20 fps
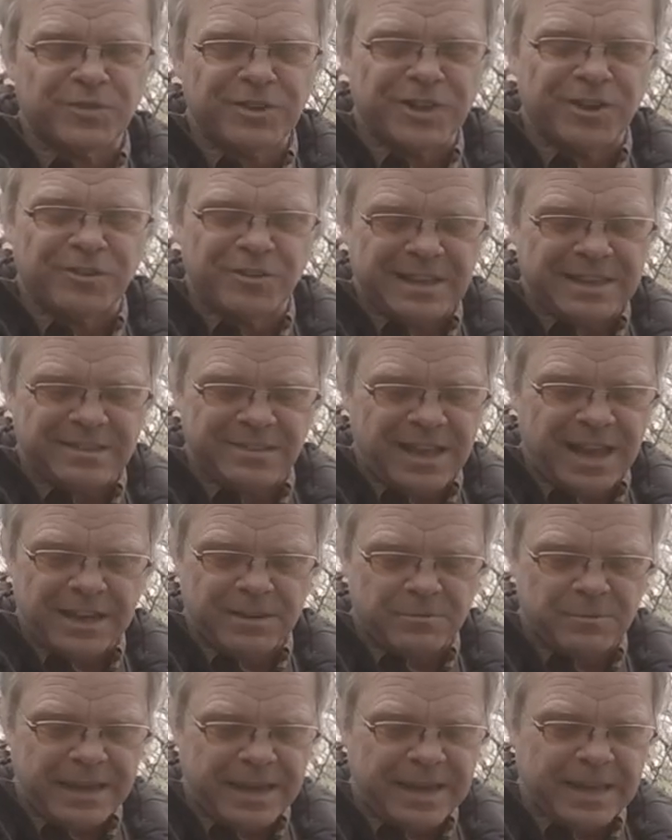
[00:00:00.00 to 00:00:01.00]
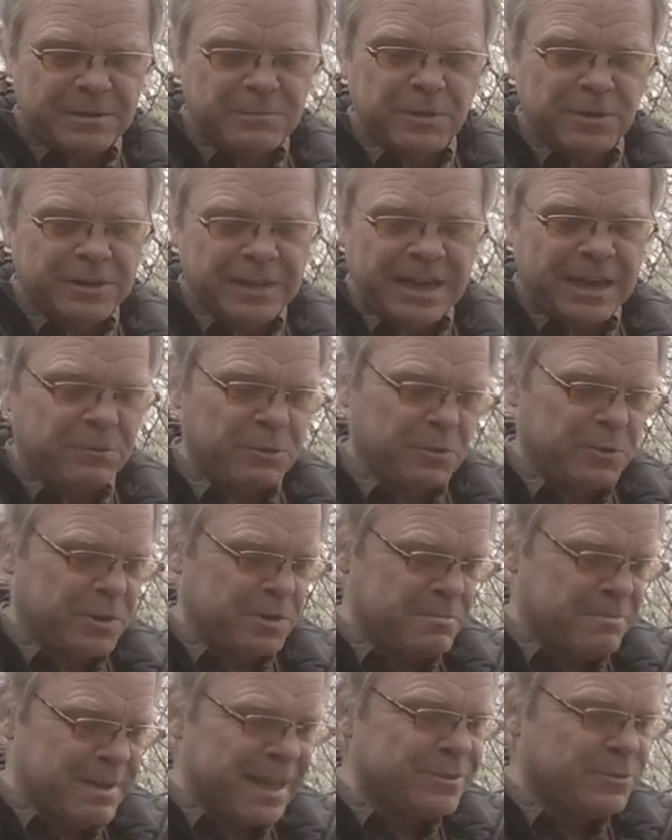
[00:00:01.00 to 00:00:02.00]
So he's not an animal that I would want to
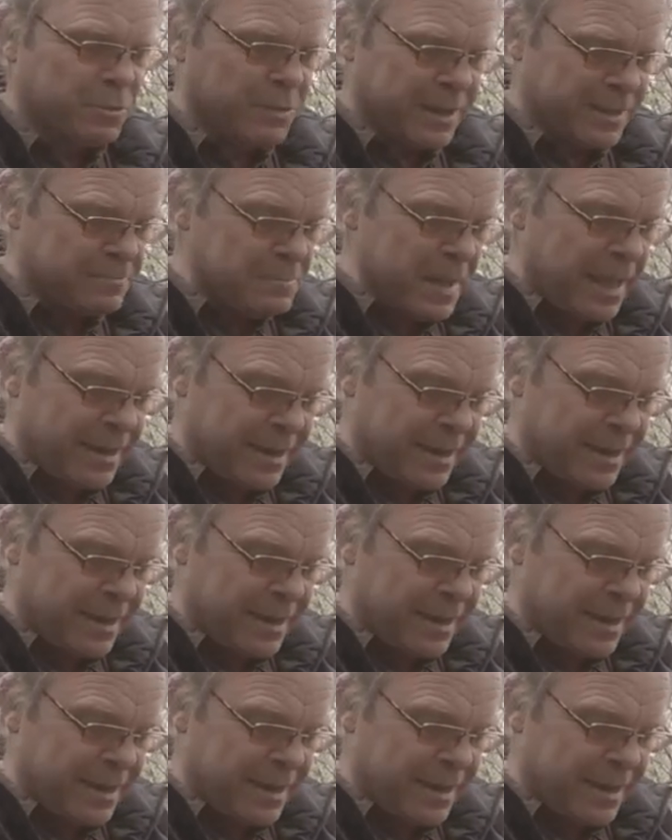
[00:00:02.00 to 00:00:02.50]
mess with.